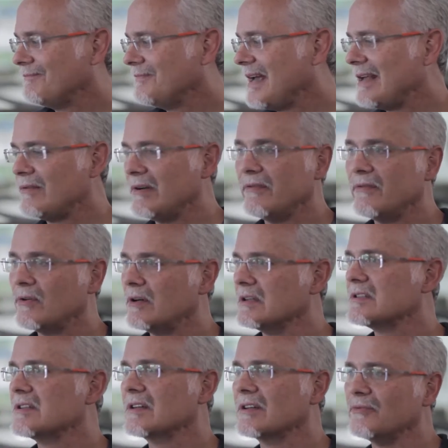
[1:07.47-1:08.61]
Henry Ford
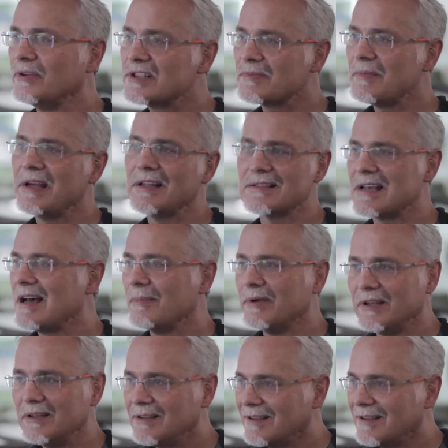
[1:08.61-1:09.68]
took a rich man's hobby